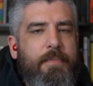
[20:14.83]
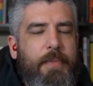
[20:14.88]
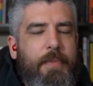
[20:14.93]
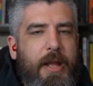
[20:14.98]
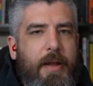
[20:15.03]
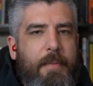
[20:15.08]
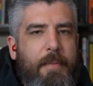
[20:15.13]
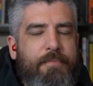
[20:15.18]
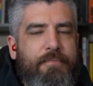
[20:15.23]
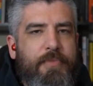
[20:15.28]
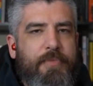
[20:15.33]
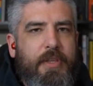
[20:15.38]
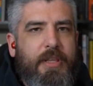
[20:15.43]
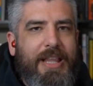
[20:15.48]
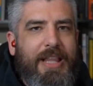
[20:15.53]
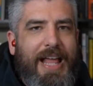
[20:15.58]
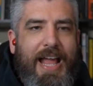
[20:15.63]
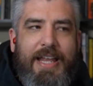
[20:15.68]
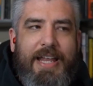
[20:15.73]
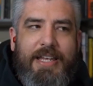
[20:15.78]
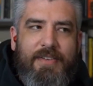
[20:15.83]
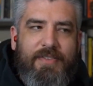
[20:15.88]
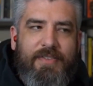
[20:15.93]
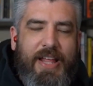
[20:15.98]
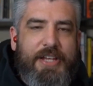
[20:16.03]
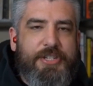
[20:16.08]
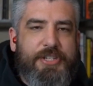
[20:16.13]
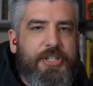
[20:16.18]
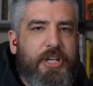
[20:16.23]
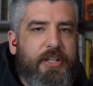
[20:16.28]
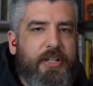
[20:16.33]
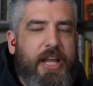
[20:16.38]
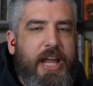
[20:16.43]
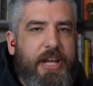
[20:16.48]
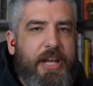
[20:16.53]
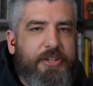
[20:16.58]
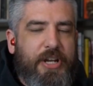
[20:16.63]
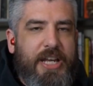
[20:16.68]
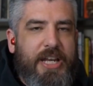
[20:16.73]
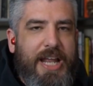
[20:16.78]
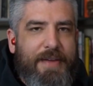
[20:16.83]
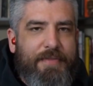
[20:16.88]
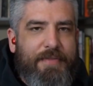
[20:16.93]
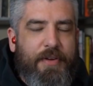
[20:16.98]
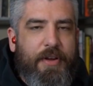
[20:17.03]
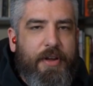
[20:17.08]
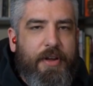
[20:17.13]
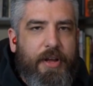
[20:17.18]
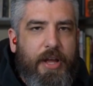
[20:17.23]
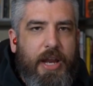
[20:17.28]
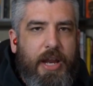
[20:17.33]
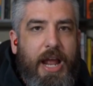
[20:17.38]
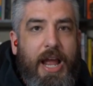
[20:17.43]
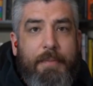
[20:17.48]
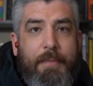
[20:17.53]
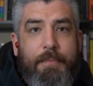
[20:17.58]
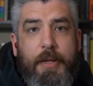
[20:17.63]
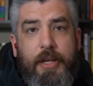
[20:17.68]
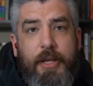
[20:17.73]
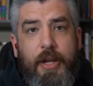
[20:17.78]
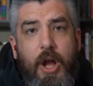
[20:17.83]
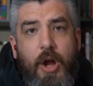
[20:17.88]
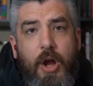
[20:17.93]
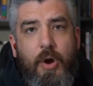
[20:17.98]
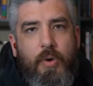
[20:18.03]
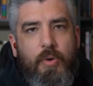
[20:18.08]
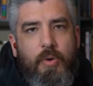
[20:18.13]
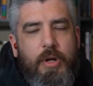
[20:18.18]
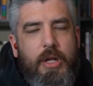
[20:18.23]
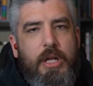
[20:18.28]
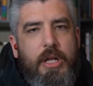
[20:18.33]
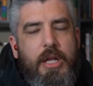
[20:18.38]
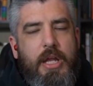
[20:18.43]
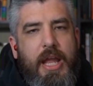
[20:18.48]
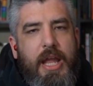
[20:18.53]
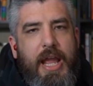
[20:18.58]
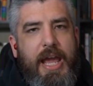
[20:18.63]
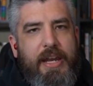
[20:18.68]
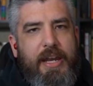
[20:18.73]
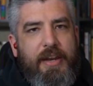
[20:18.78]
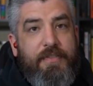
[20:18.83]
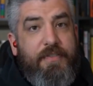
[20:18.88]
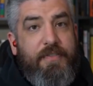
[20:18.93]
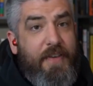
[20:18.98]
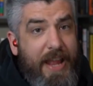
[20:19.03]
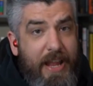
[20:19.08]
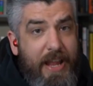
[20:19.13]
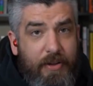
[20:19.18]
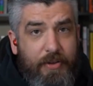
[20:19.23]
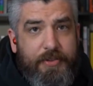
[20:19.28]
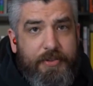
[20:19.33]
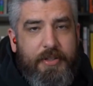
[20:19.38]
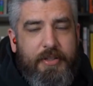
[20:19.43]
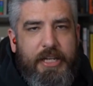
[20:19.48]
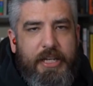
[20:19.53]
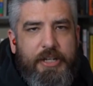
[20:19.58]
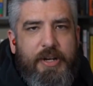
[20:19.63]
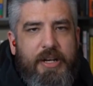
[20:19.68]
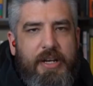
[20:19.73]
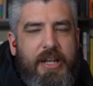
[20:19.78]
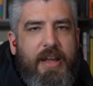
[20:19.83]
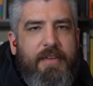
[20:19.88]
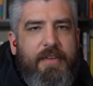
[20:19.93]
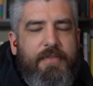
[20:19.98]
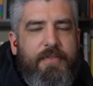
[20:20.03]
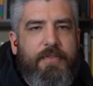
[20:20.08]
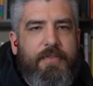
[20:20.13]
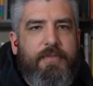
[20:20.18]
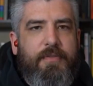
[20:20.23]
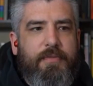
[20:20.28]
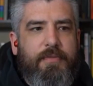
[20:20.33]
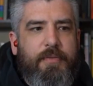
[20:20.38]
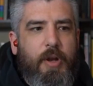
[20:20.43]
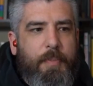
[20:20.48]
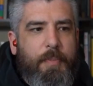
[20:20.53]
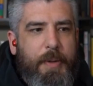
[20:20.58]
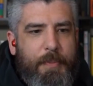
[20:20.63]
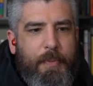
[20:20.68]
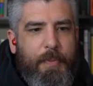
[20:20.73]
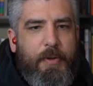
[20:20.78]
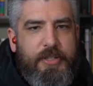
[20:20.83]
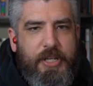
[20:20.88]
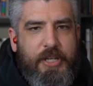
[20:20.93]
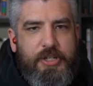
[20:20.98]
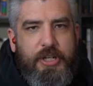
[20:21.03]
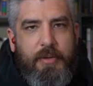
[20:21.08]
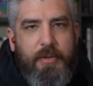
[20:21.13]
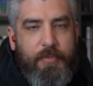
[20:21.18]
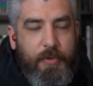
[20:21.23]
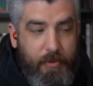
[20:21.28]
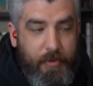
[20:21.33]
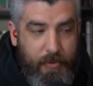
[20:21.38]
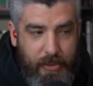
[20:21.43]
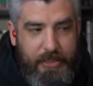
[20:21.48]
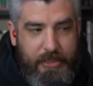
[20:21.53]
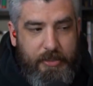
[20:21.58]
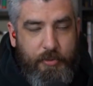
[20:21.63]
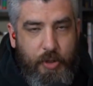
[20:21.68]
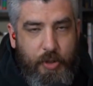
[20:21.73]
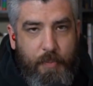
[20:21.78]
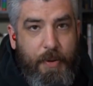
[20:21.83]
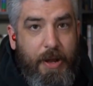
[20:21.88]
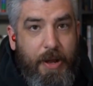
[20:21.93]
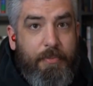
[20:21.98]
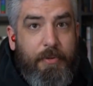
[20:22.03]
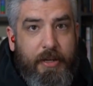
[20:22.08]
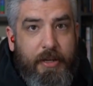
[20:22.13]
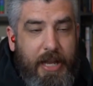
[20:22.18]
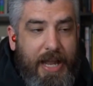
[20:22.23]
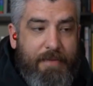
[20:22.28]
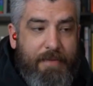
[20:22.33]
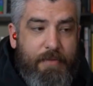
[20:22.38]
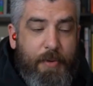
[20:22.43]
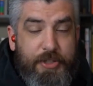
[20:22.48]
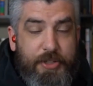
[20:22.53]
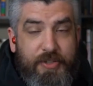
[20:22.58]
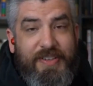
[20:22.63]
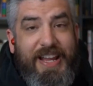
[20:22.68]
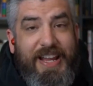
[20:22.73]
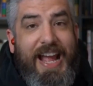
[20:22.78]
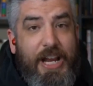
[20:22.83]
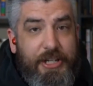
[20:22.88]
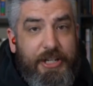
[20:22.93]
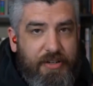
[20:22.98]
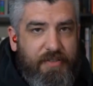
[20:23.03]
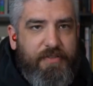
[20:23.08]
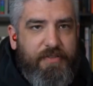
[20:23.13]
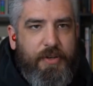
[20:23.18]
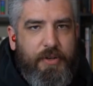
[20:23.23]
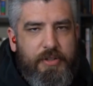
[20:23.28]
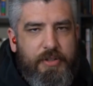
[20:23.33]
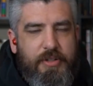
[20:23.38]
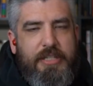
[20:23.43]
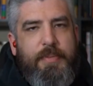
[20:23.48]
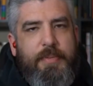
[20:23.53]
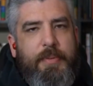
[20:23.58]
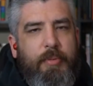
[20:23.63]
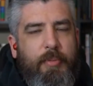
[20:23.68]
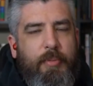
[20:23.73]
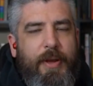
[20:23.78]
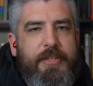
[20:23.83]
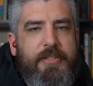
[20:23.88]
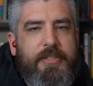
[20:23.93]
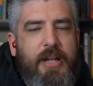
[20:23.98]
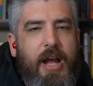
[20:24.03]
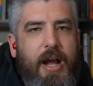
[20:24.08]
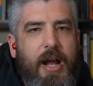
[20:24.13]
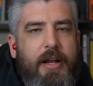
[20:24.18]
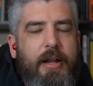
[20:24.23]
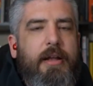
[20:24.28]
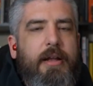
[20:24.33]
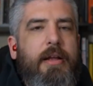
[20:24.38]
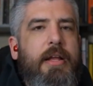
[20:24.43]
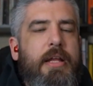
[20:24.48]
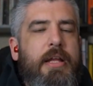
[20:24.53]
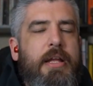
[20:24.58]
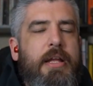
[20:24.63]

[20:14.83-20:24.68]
um, end of last year, they had tried to have a, an IPO, and it failed. They tried to have, you know, people essentially let them go public, have a bunch of cash infused as people buy stock,